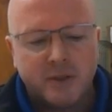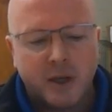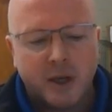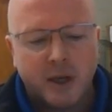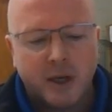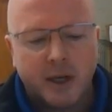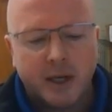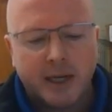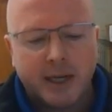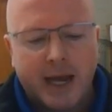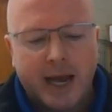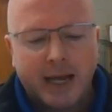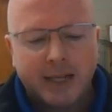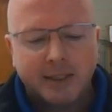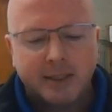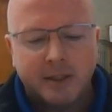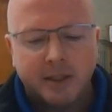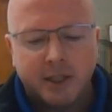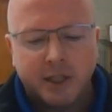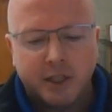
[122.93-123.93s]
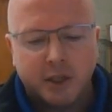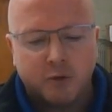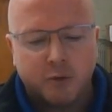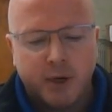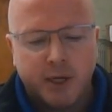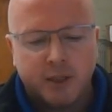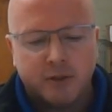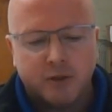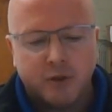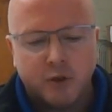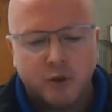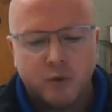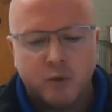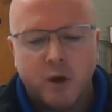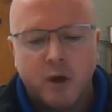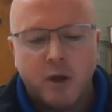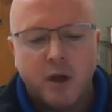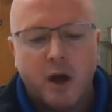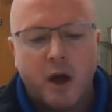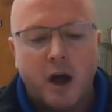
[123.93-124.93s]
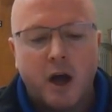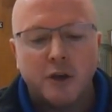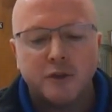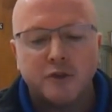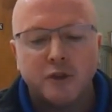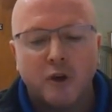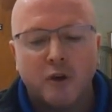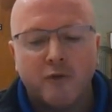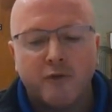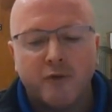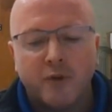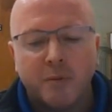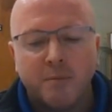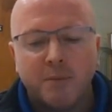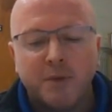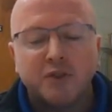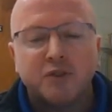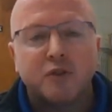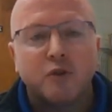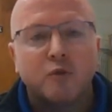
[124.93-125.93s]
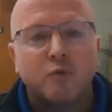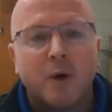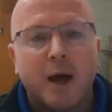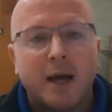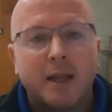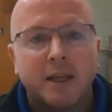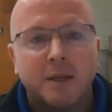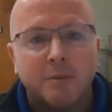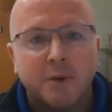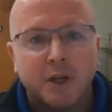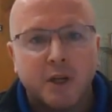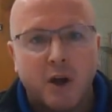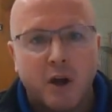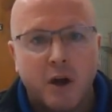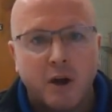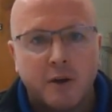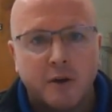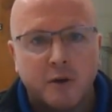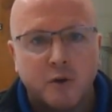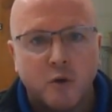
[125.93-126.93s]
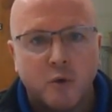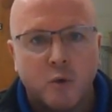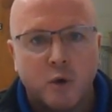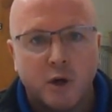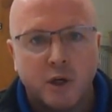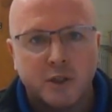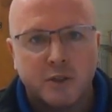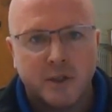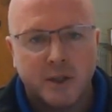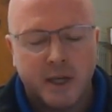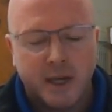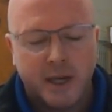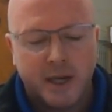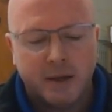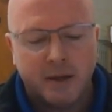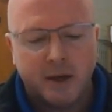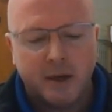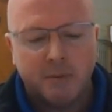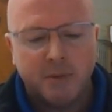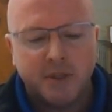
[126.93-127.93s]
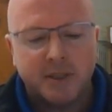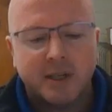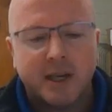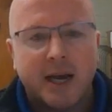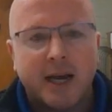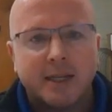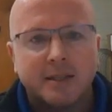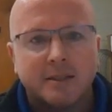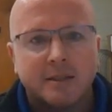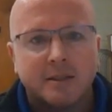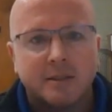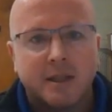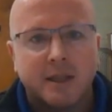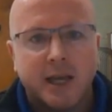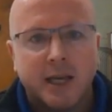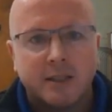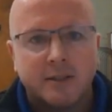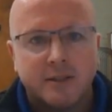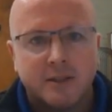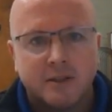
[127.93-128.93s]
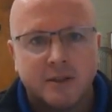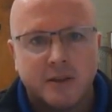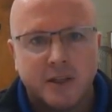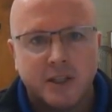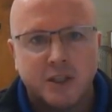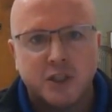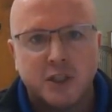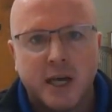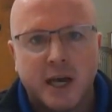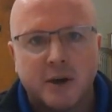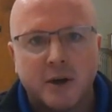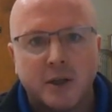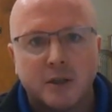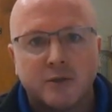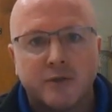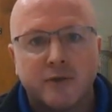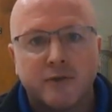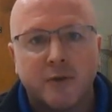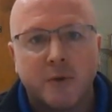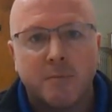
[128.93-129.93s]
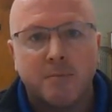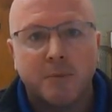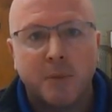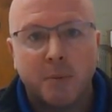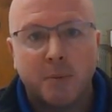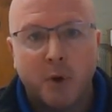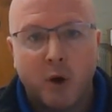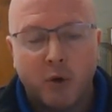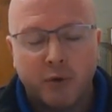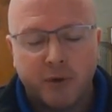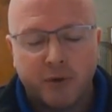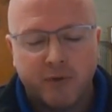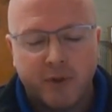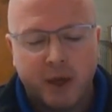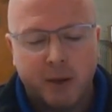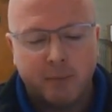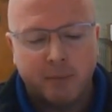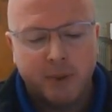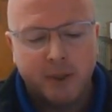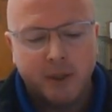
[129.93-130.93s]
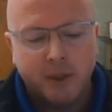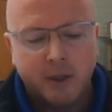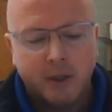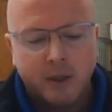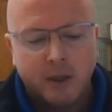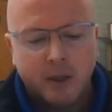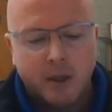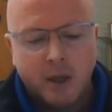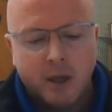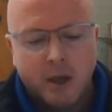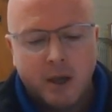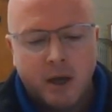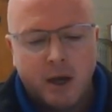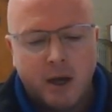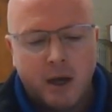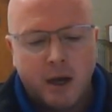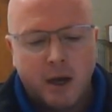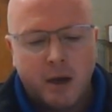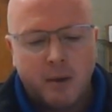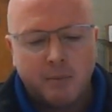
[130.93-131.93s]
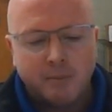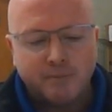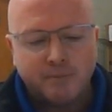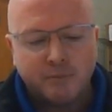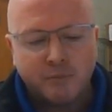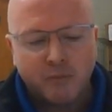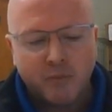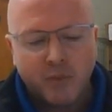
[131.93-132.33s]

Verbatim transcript: uh, Goslin in grade two, also from Mr. Raleigh McCarter, who works in uh, Miss Goslin's class. This, these shout outs were from the both of them. Um,